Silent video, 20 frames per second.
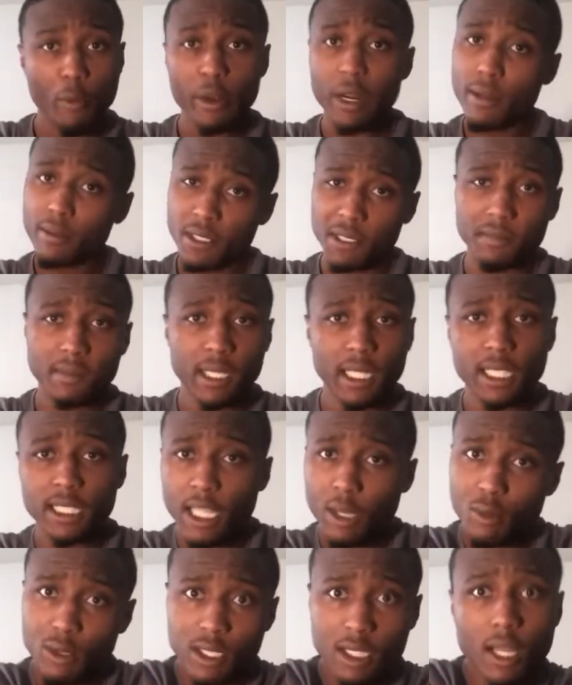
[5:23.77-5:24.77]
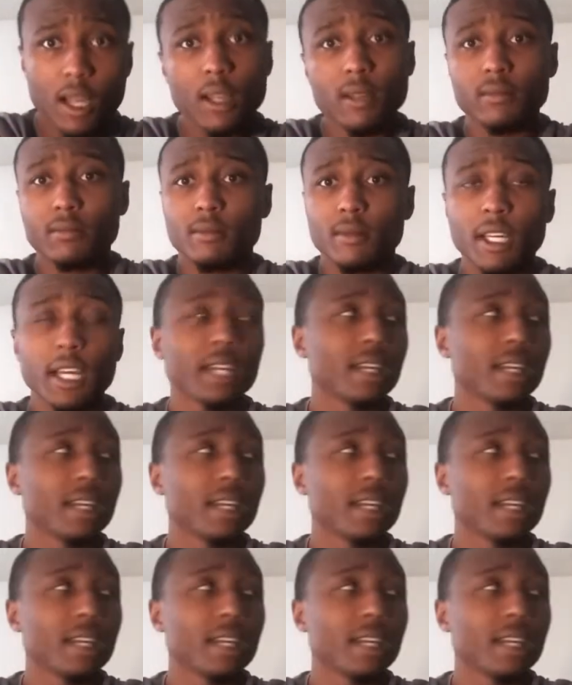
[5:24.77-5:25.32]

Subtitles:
I ran up to the niggas. Like, what's up?